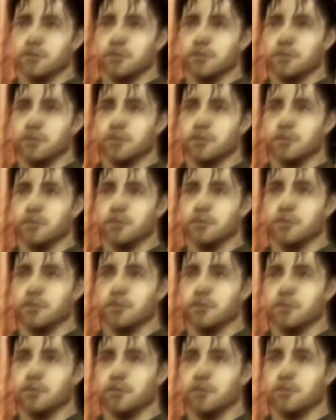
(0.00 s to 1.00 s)

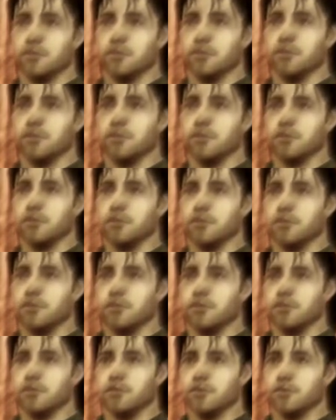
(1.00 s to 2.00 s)

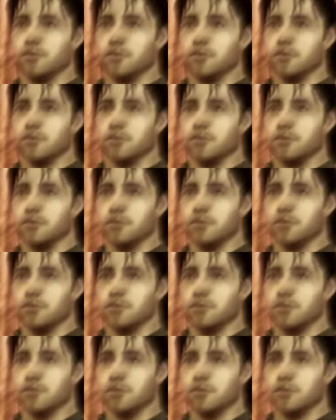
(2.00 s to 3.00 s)

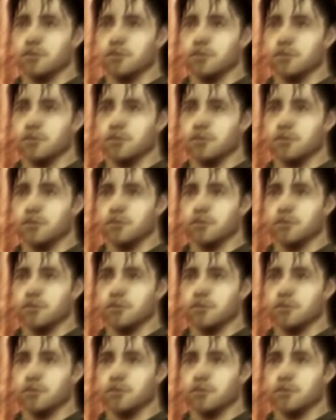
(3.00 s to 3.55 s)
(silence)